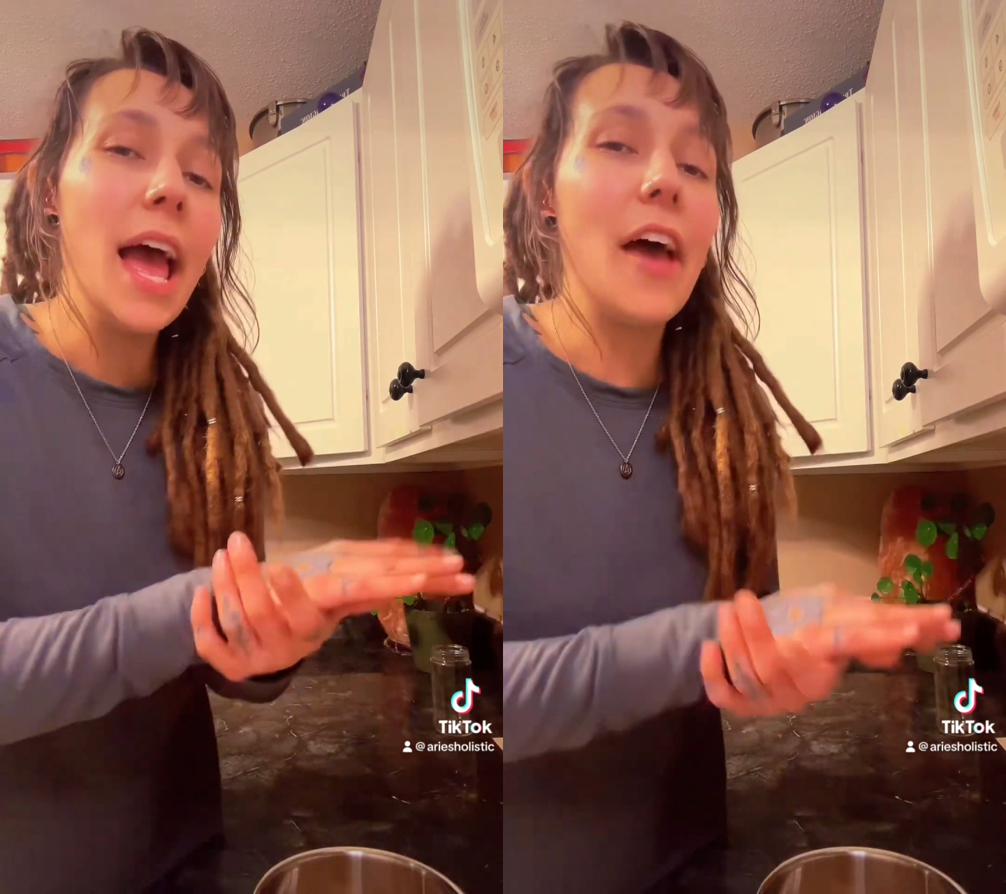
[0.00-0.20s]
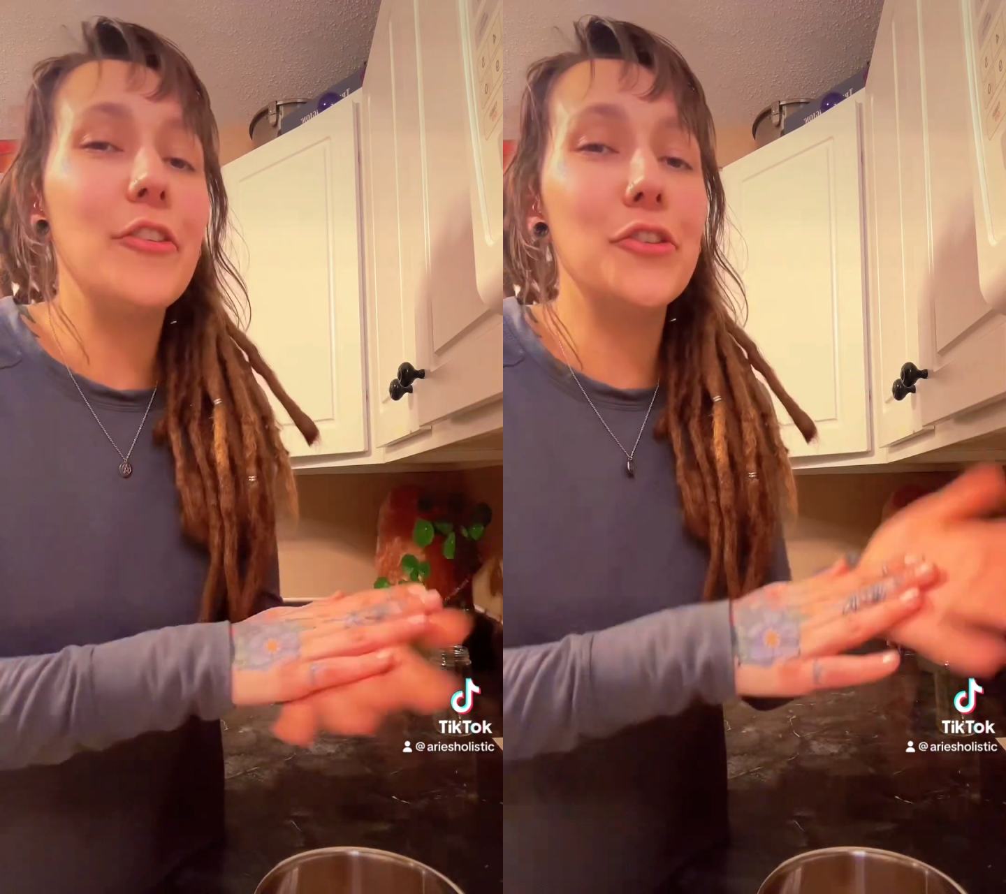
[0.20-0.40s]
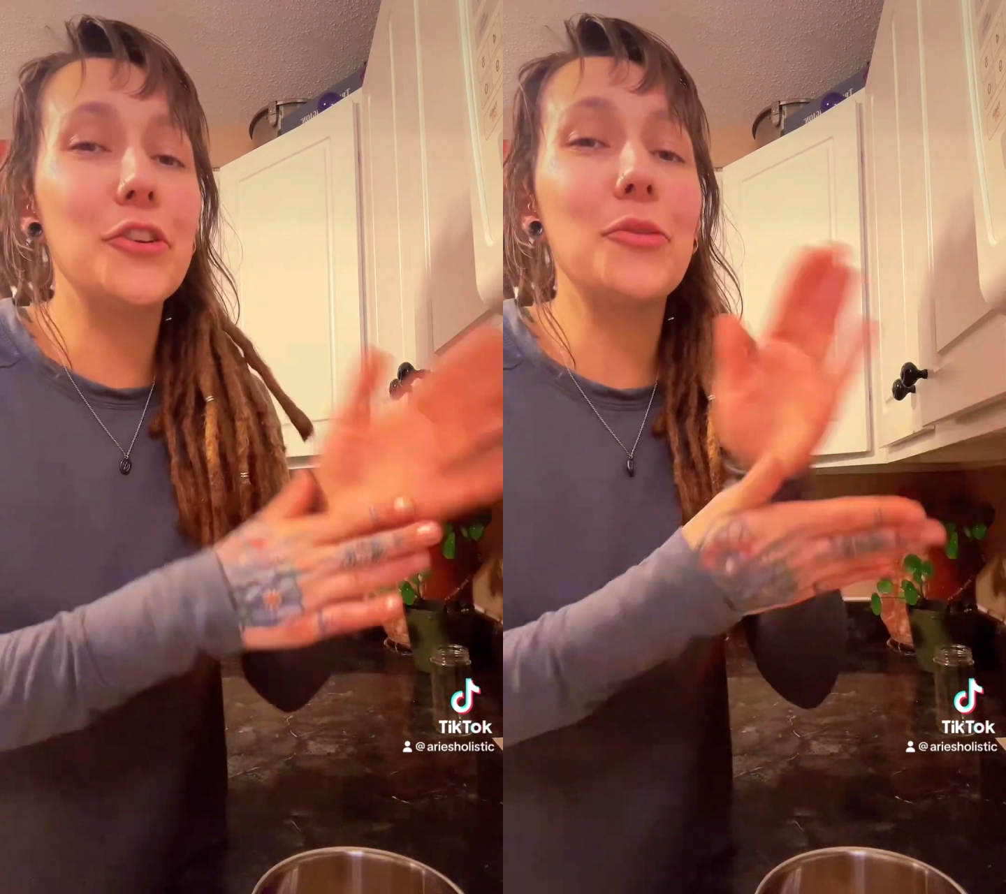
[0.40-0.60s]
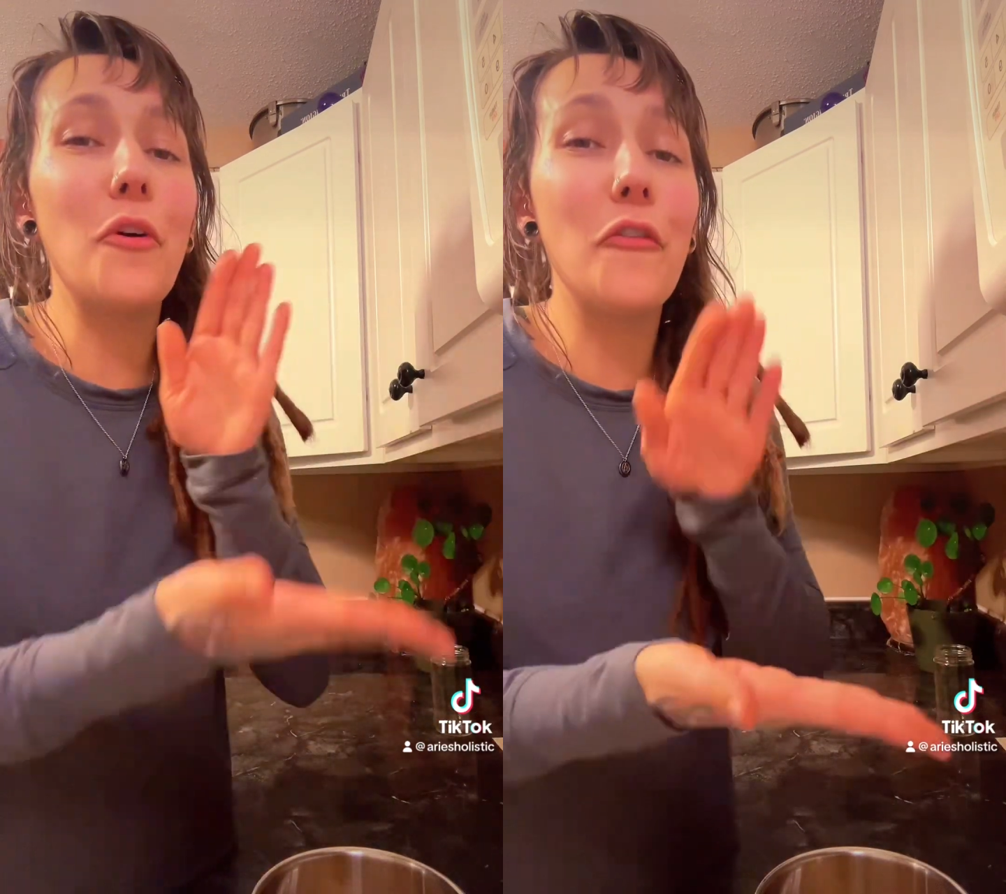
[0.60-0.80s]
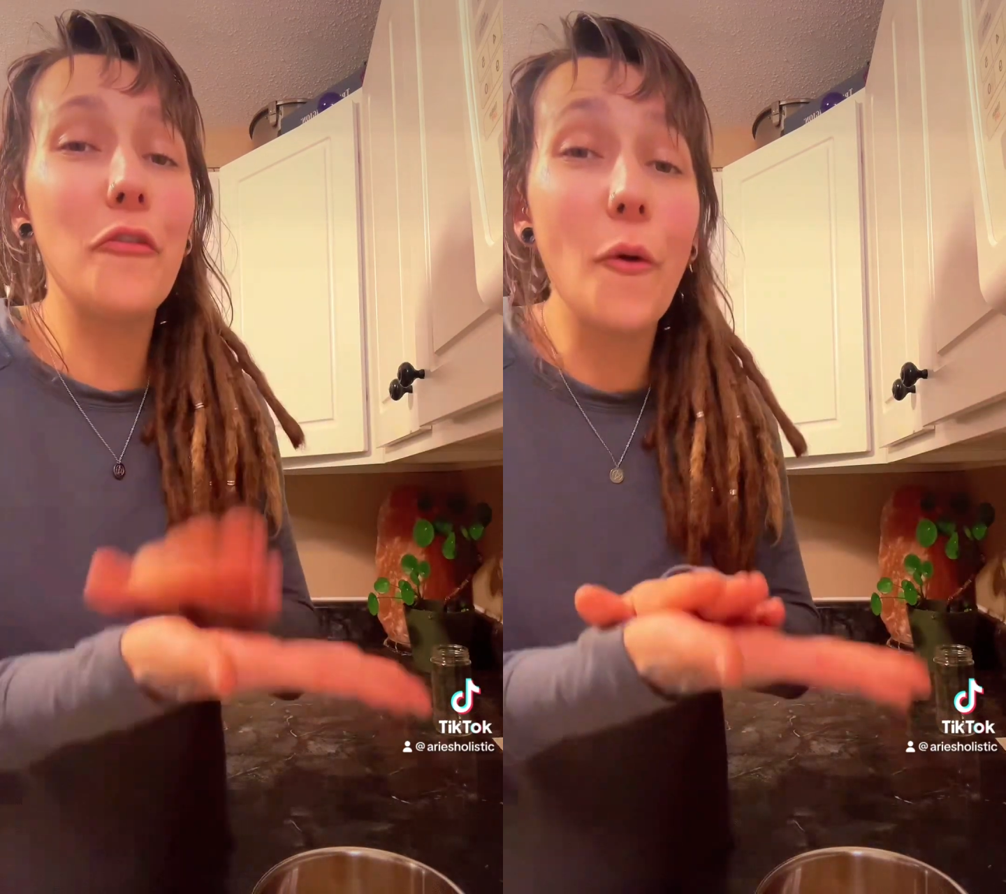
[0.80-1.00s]
and then you're gonna do
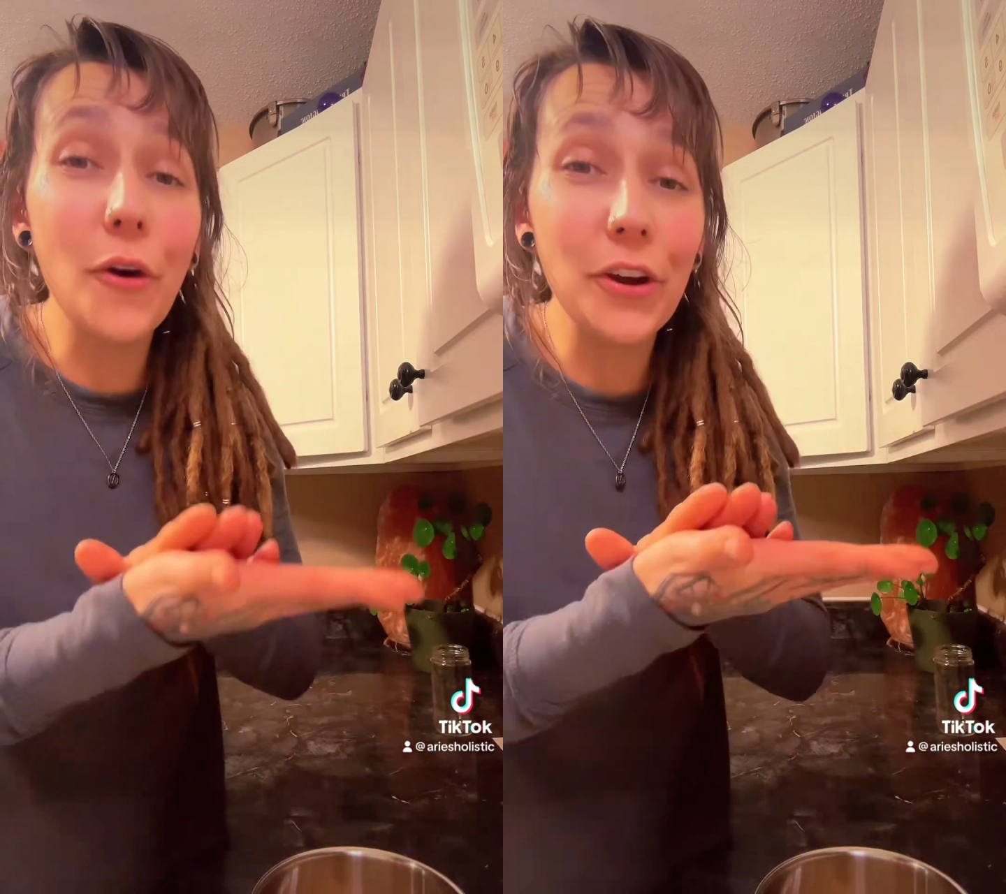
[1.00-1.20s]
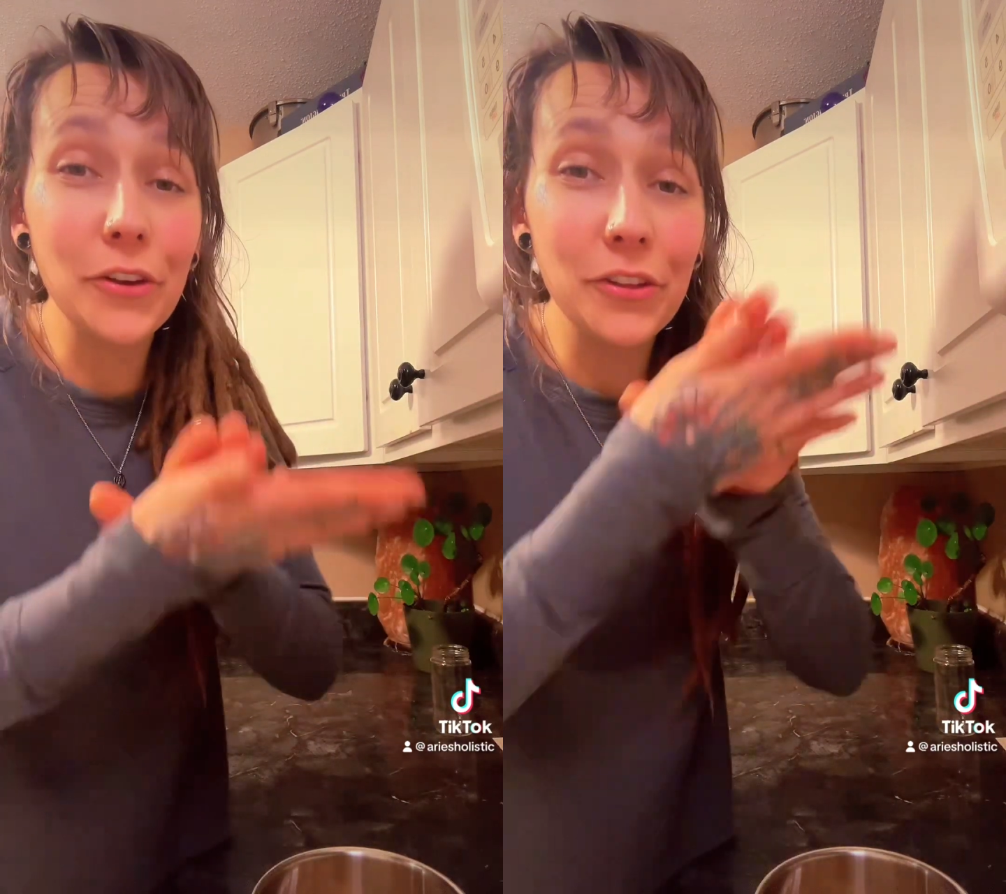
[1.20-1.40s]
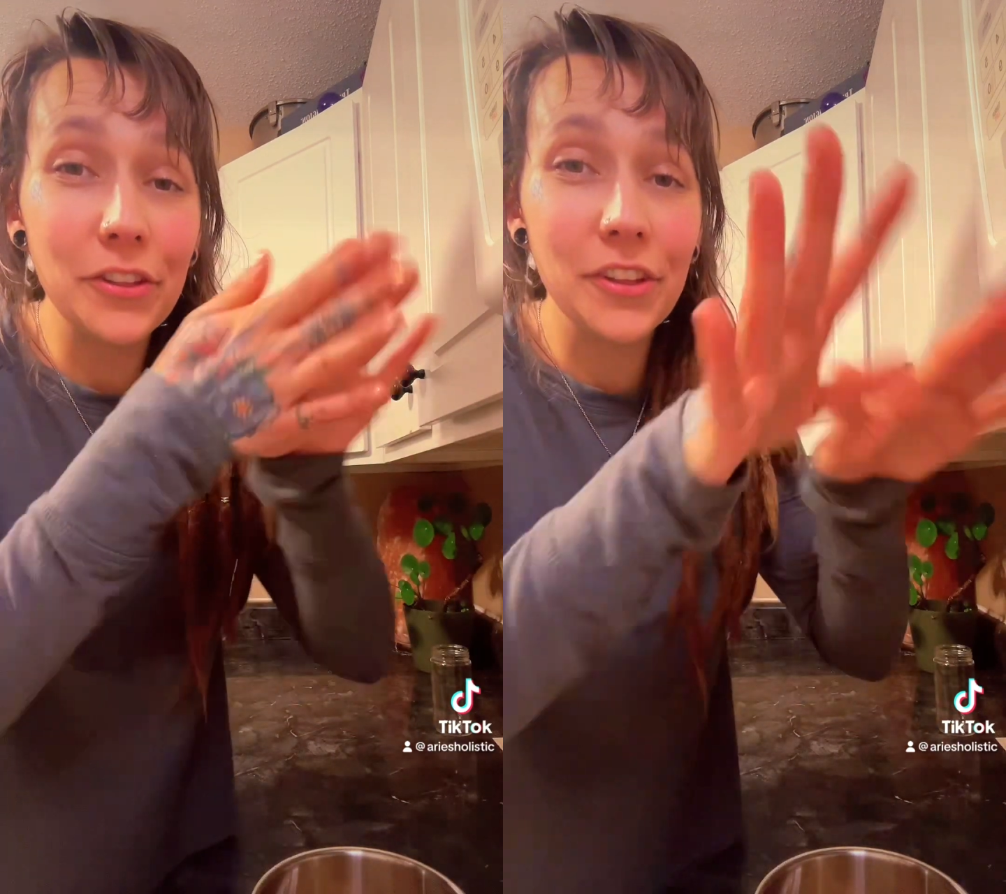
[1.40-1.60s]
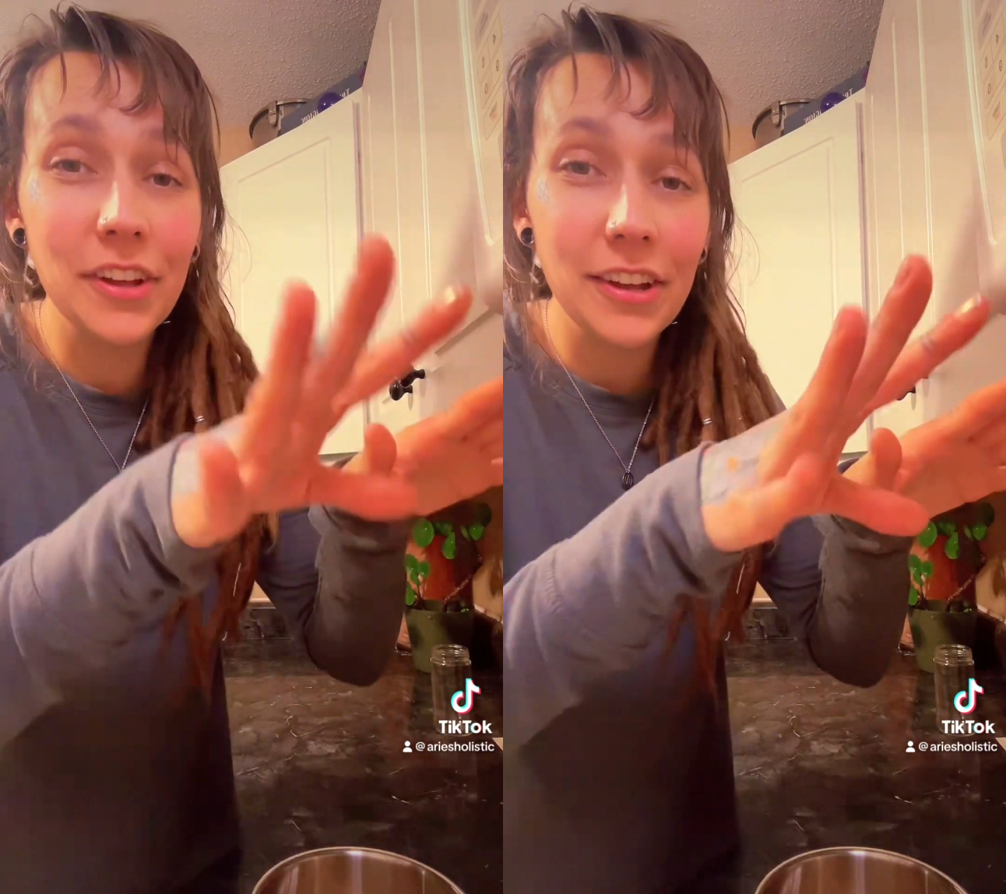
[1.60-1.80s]
1/4